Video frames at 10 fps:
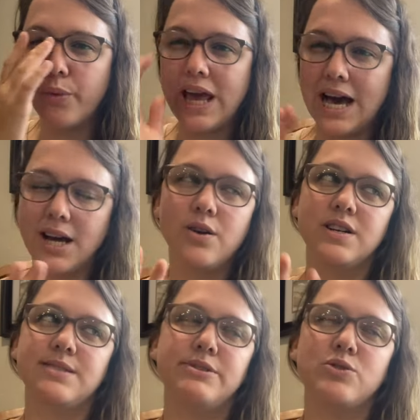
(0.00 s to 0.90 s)
we had
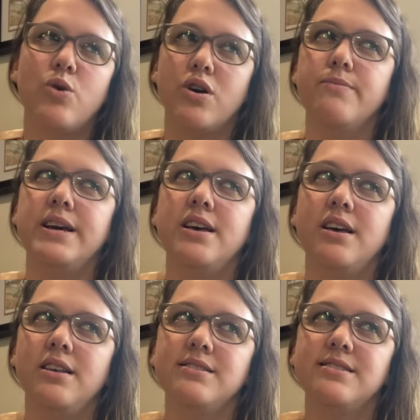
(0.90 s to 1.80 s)
Christmas
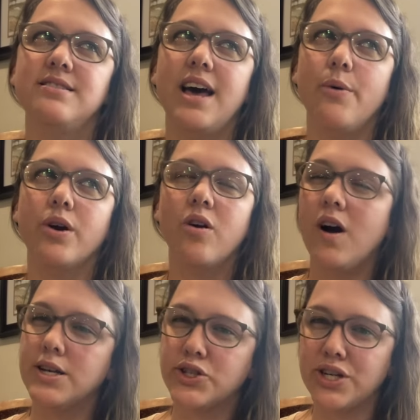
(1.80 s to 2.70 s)
ornaments that were
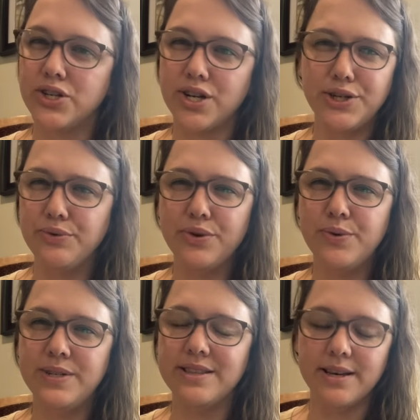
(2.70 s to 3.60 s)
cross stitch. I don't know
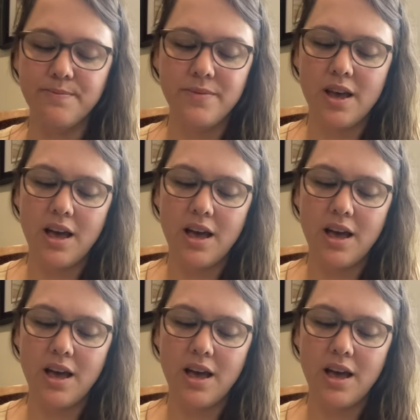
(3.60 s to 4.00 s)
who did them.